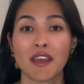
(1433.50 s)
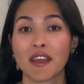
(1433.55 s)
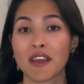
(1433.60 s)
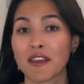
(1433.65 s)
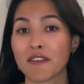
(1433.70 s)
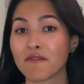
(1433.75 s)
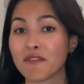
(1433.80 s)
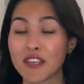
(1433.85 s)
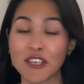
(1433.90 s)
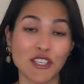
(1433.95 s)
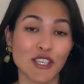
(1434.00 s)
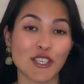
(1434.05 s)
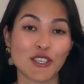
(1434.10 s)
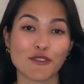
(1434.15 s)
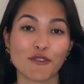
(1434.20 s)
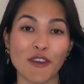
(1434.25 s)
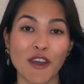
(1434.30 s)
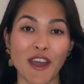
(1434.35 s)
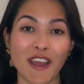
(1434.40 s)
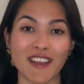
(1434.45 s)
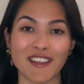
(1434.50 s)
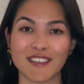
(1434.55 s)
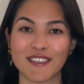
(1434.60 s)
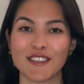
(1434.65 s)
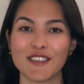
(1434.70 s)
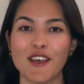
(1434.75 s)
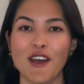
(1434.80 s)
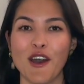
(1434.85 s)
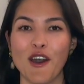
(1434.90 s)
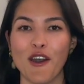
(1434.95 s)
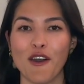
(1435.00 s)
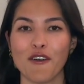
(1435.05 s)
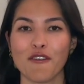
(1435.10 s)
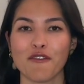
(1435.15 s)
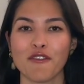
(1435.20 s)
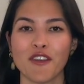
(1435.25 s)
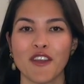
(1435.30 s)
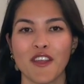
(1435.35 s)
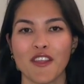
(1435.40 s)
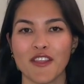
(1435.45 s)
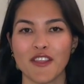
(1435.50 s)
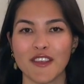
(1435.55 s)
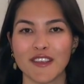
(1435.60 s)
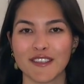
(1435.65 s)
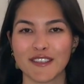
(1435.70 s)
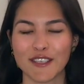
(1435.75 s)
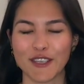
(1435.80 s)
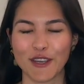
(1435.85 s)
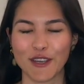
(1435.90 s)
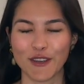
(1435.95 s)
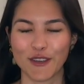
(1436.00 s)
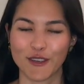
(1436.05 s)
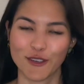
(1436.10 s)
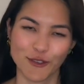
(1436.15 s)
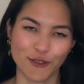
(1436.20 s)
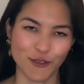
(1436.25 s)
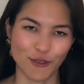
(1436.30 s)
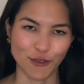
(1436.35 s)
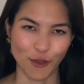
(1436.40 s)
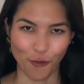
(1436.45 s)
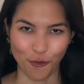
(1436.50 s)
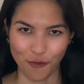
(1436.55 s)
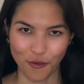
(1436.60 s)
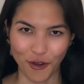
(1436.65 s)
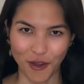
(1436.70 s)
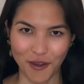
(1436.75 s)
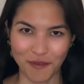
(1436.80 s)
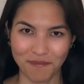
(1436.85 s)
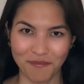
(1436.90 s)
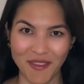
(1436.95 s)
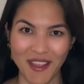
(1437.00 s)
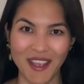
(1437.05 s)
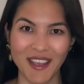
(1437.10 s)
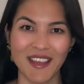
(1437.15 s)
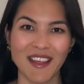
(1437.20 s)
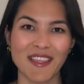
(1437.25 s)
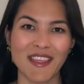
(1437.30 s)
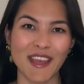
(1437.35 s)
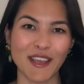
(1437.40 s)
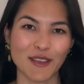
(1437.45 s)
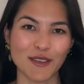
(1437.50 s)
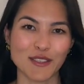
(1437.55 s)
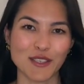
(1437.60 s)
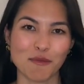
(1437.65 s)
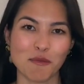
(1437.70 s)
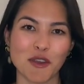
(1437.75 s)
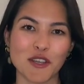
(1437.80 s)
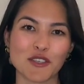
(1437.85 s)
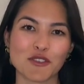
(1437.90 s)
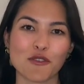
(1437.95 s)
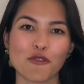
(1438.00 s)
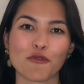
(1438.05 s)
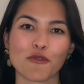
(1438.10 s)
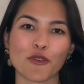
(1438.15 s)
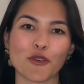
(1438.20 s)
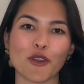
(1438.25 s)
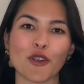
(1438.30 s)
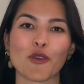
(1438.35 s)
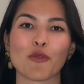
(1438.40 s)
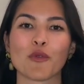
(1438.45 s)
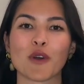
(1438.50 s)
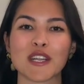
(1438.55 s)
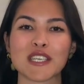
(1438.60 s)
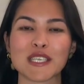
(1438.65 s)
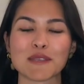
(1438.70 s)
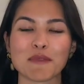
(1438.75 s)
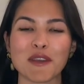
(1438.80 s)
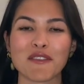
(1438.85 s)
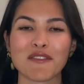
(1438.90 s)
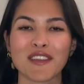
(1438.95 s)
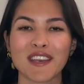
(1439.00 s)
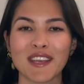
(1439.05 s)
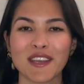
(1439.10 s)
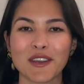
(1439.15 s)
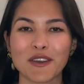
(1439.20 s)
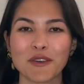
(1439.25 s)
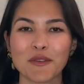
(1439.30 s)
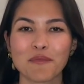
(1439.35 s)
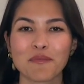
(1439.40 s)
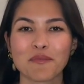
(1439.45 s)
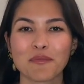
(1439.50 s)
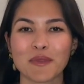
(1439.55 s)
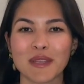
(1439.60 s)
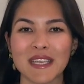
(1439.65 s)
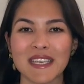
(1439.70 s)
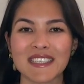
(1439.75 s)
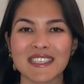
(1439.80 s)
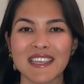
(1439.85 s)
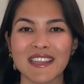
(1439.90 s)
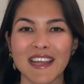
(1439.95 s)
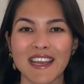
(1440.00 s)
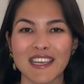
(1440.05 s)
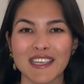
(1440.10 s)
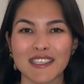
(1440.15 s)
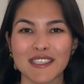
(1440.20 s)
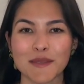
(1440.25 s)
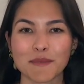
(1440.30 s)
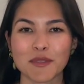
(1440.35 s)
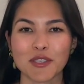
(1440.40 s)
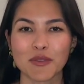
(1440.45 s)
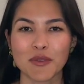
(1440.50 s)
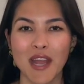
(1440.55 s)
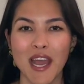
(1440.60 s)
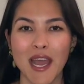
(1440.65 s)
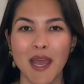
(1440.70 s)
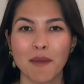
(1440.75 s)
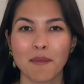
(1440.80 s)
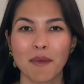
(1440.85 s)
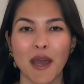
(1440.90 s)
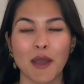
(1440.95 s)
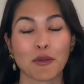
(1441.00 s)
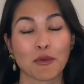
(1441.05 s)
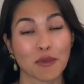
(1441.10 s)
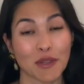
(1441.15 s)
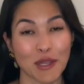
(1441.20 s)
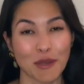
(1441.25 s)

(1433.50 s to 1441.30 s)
vintage finds of this year so far. Thank you so much for watching my video. Please like and subscribe. I would really